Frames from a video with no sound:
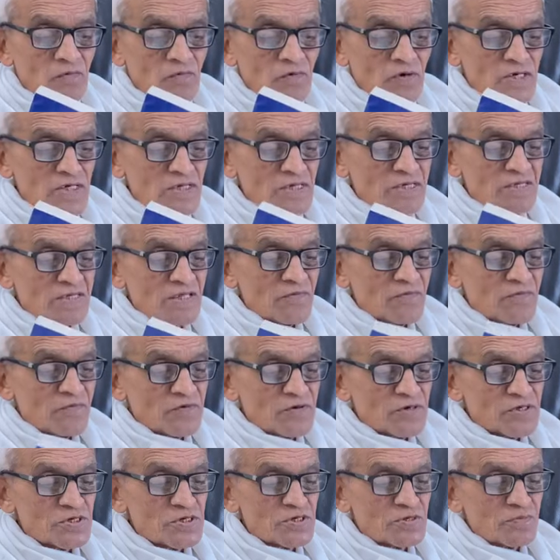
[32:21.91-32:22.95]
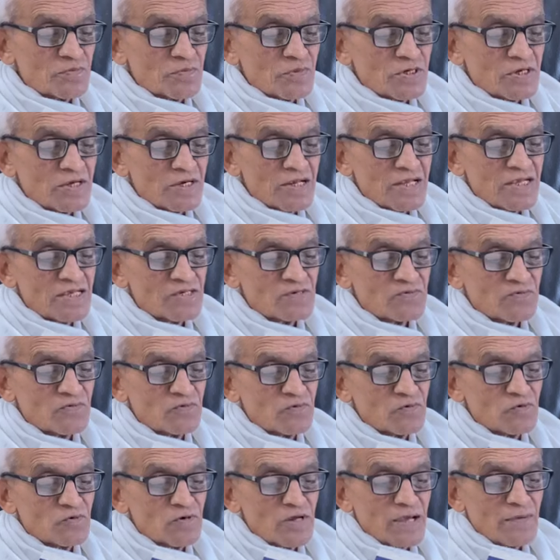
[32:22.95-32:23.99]
Once the first bird has
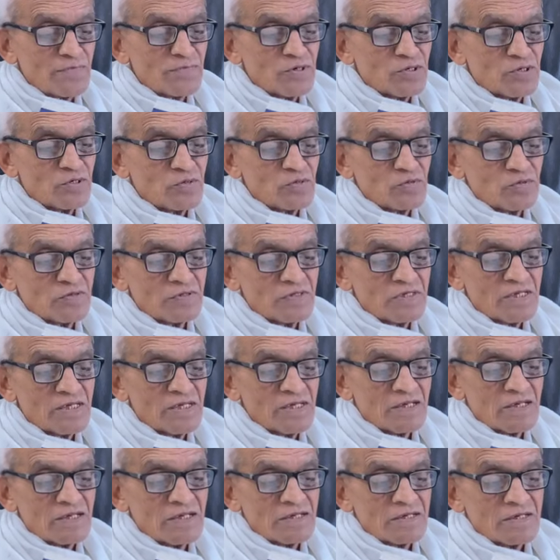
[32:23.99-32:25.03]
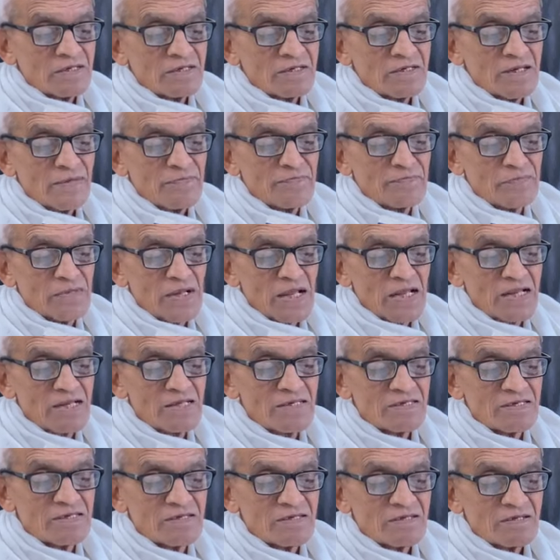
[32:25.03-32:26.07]
flown above the
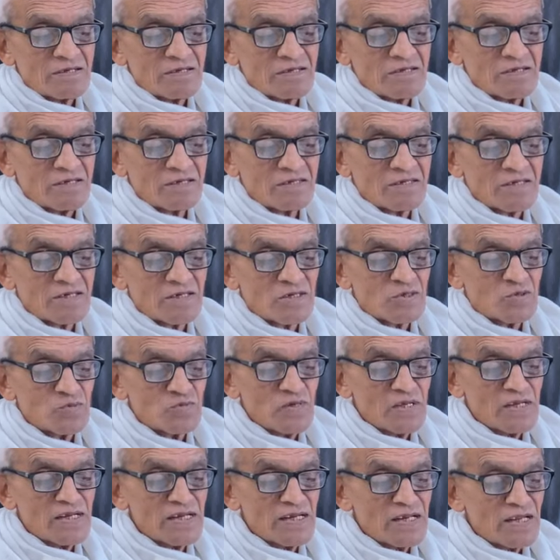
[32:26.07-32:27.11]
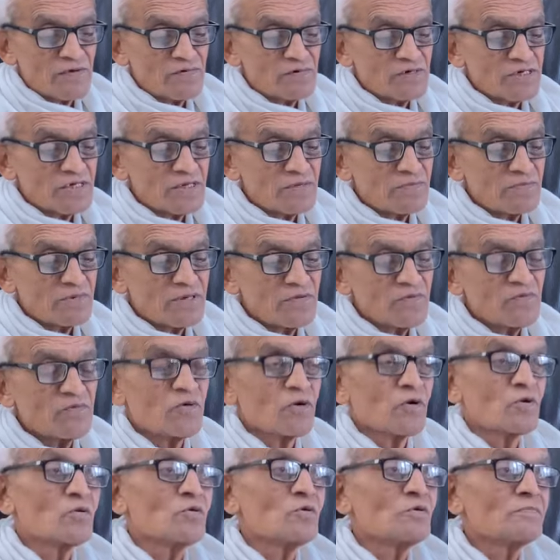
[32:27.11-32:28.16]
reptiles, others will inevitably
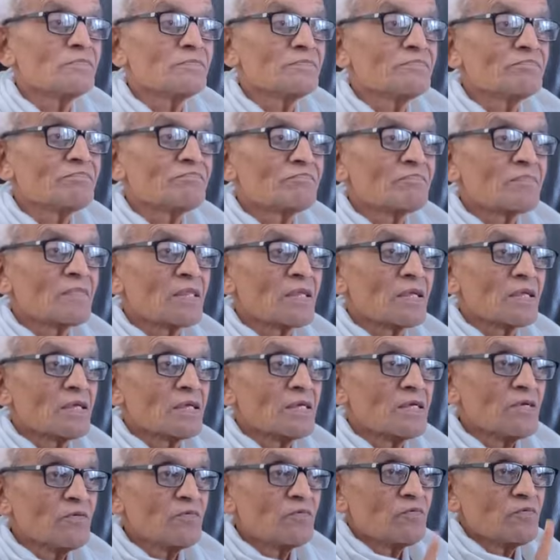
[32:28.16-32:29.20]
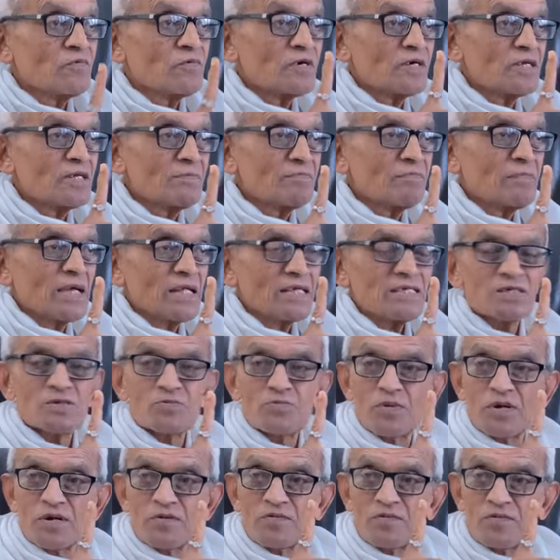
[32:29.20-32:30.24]
follow. If one
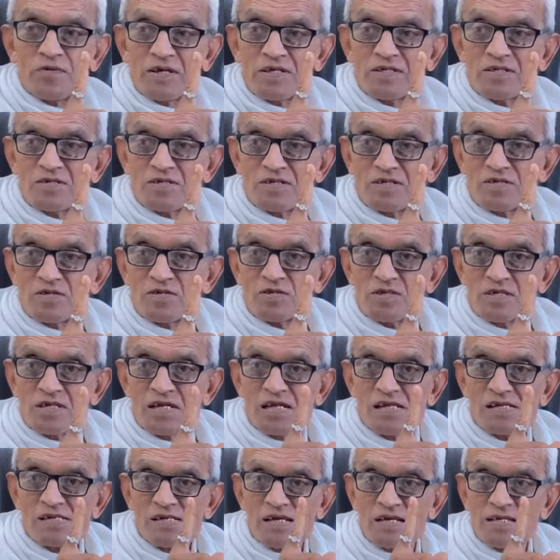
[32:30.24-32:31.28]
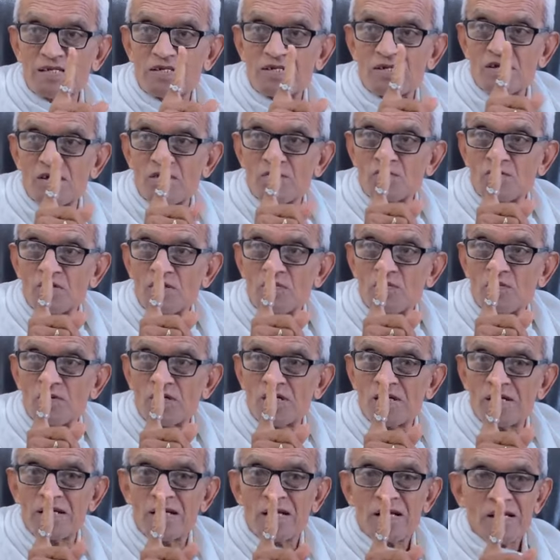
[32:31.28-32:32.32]
man's perfection still can save the
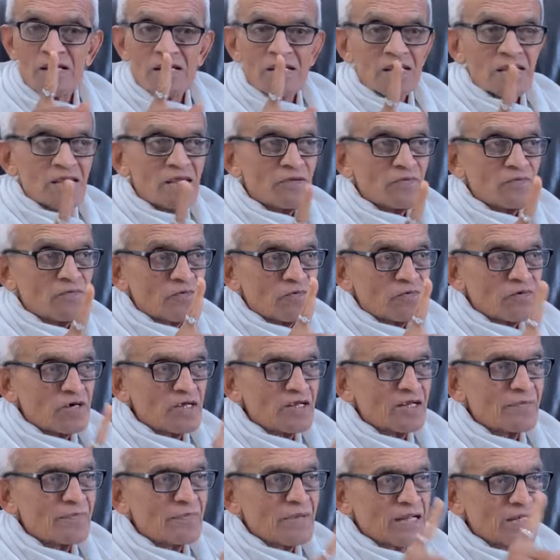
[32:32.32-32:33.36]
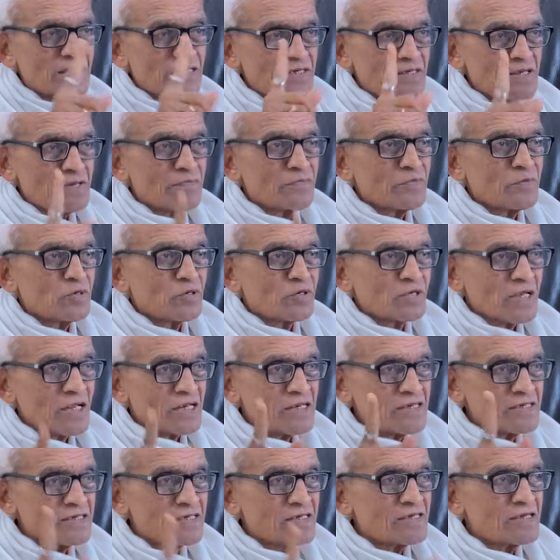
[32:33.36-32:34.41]
world, if one man's
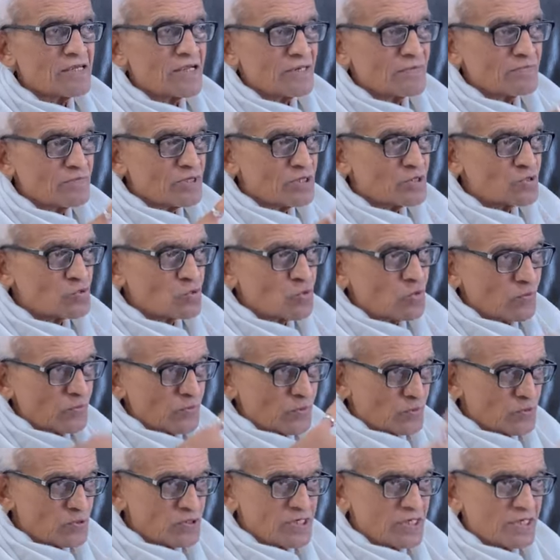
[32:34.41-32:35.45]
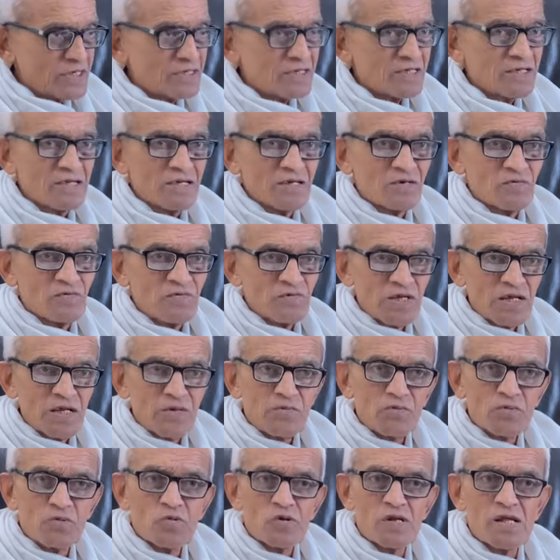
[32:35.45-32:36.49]
immortality can be so projected
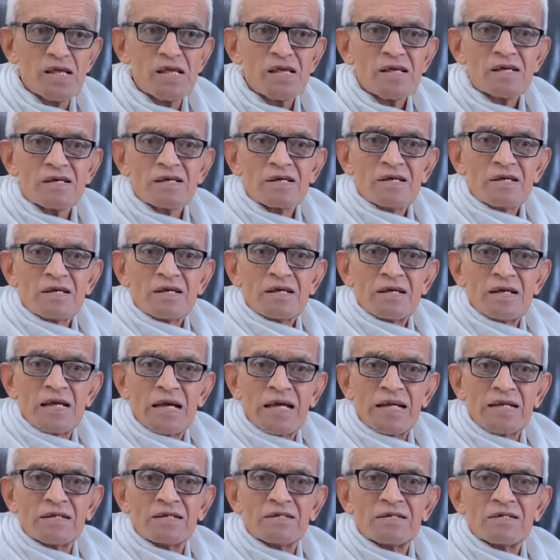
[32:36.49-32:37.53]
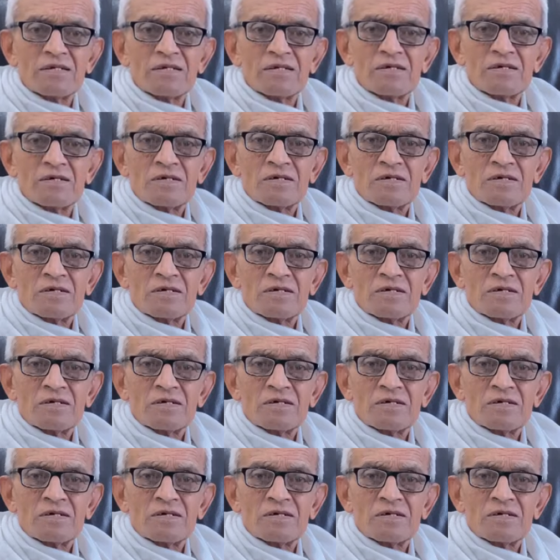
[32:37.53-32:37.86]
willfully and